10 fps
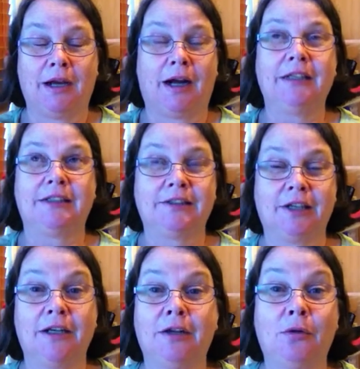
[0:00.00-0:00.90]
I just
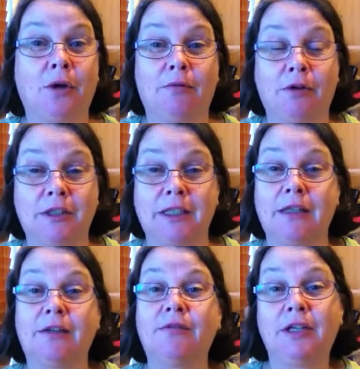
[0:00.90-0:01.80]
suddenly thought I've got to get
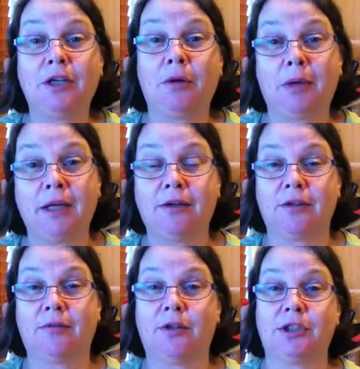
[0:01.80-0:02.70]
this video made because
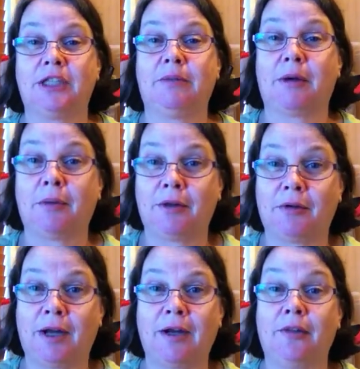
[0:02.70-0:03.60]
I've got to take my
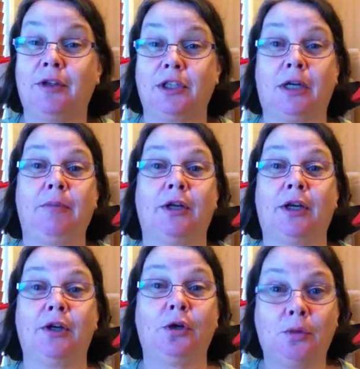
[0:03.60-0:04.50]
mother out at the time that
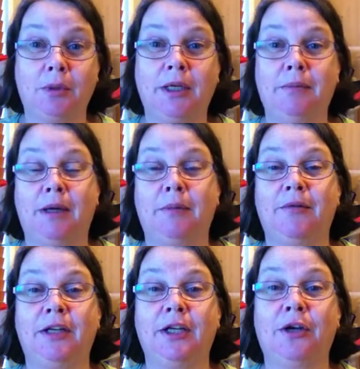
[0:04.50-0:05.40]
I normally make my
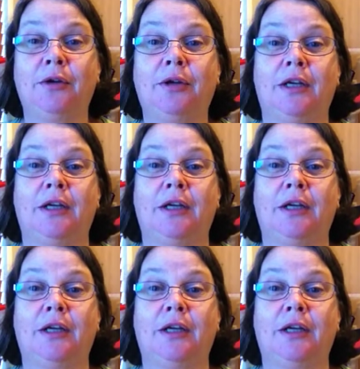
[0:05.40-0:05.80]
video.